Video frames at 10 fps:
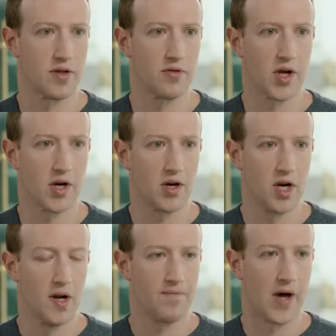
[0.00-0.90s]
and
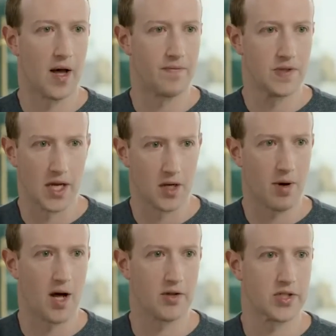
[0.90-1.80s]
their data
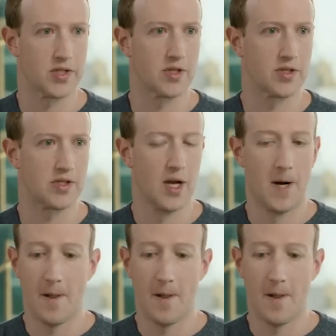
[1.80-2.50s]
policies,